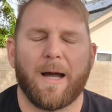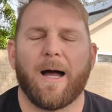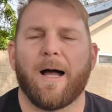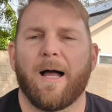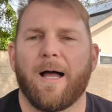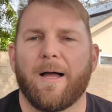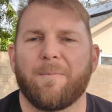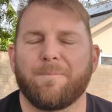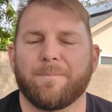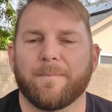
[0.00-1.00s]

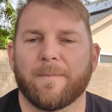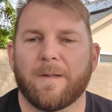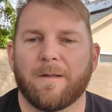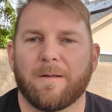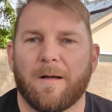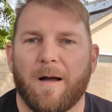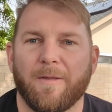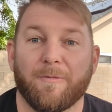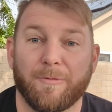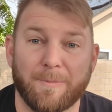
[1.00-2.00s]
Um, on
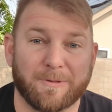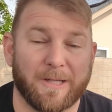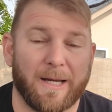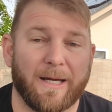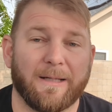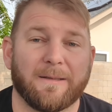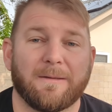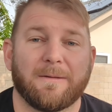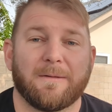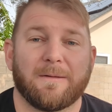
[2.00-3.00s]
the flip side,
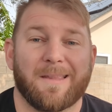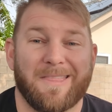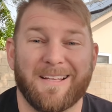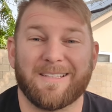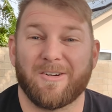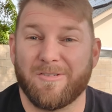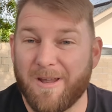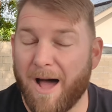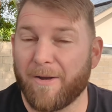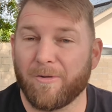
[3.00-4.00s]
the things that are
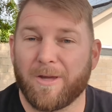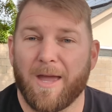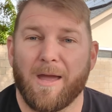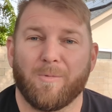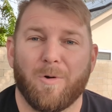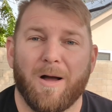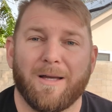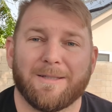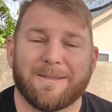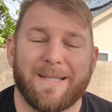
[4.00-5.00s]
not okay
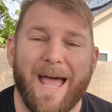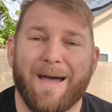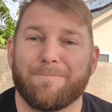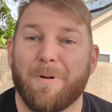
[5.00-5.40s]
was that